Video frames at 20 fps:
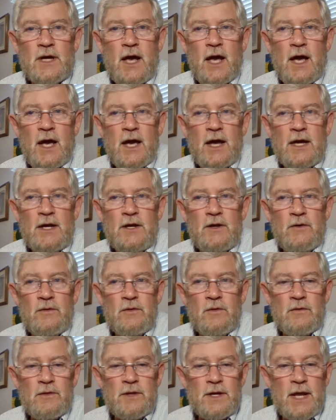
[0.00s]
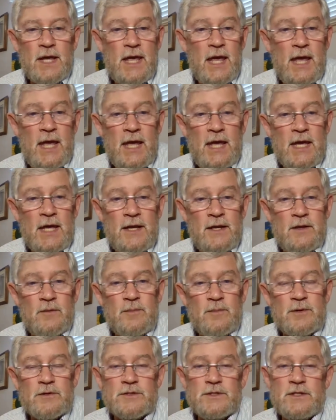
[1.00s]
I don't know that I can. The
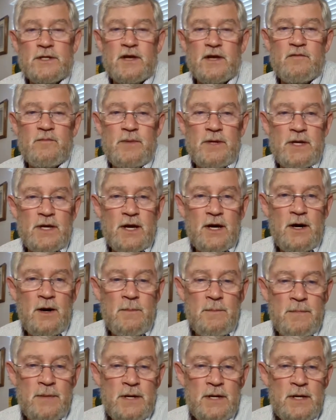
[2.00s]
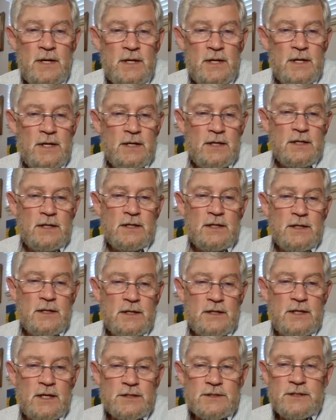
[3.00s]
person I've become
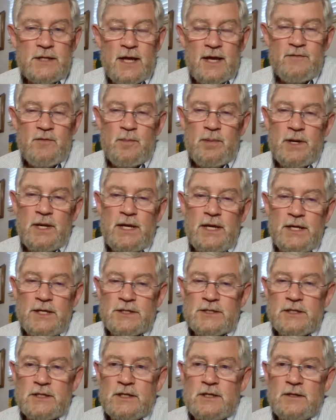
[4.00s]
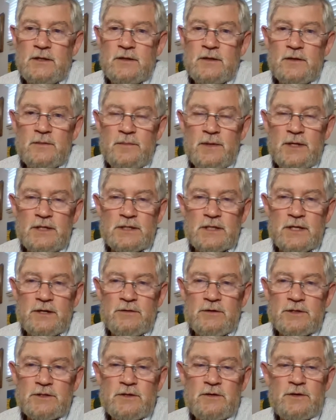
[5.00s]
doesn't have a place in Mesa,
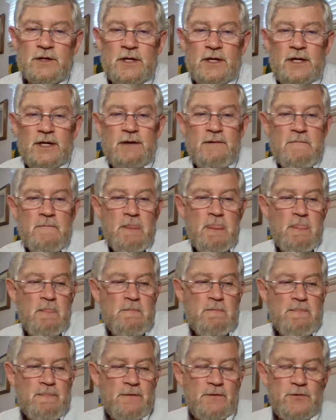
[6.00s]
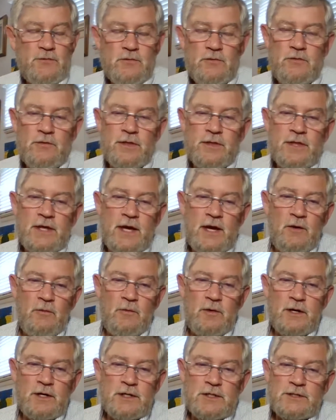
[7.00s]
Arizona. And the truth of that
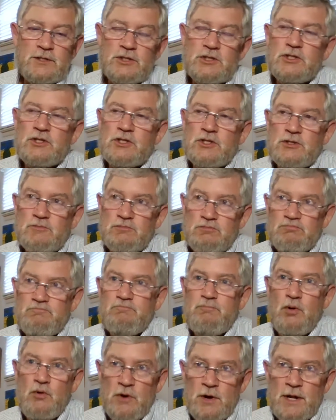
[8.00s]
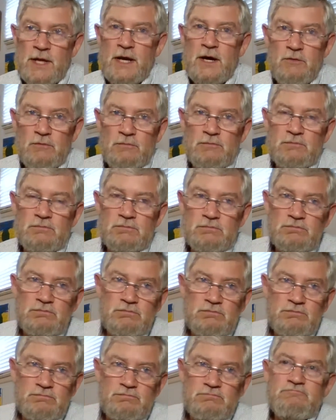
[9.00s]
was borne out
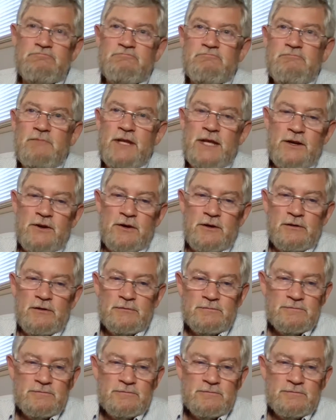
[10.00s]
later.